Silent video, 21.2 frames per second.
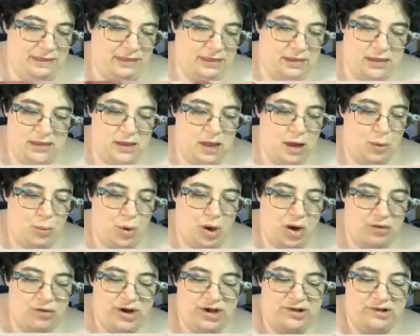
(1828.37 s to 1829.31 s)
no
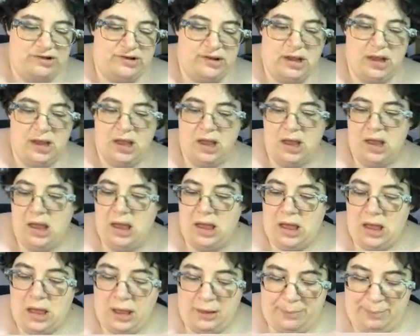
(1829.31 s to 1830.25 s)
worries.
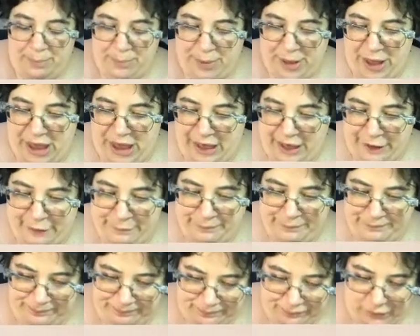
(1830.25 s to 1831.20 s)
But
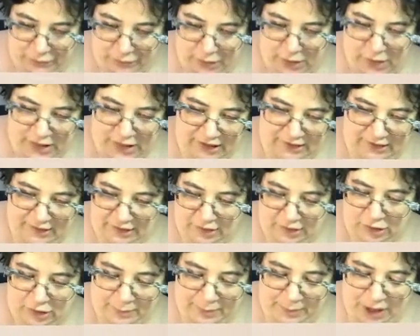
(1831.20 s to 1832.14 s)
this is
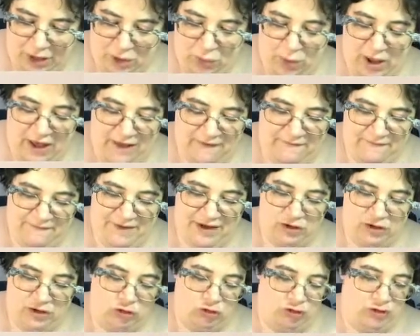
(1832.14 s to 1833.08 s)
going to be quite a
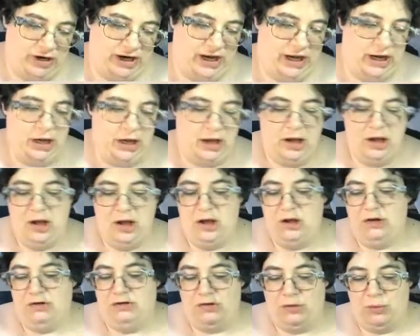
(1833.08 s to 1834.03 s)
thin tree.
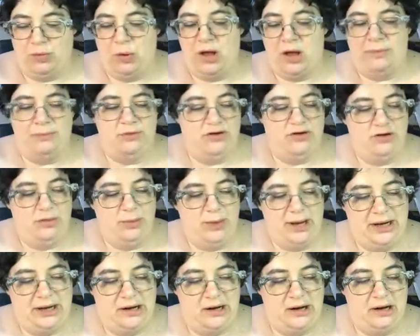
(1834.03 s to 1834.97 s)
So what I'm
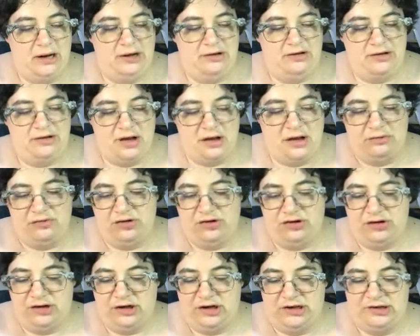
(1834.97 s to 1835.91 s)
doing is I'm
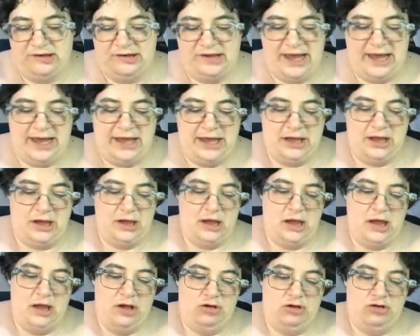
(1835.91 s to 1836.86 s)
just going to take
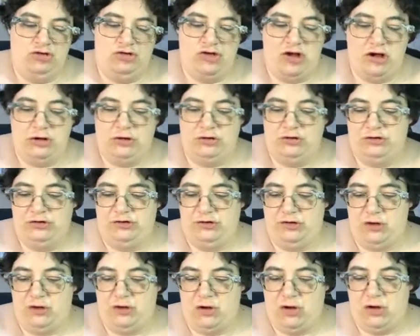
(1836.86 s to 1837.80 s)
chunks
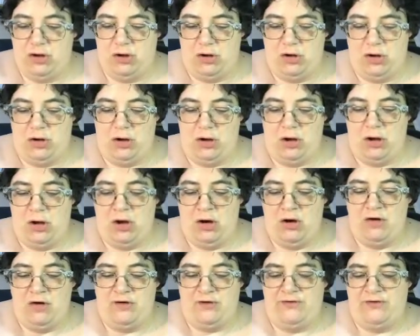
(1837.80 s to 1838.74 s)

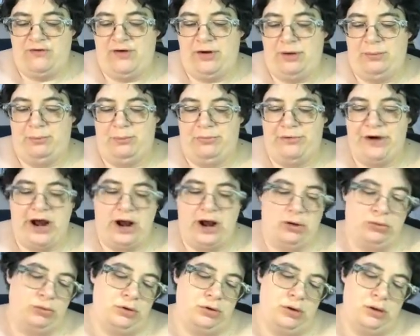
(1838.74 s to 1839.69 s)
of brown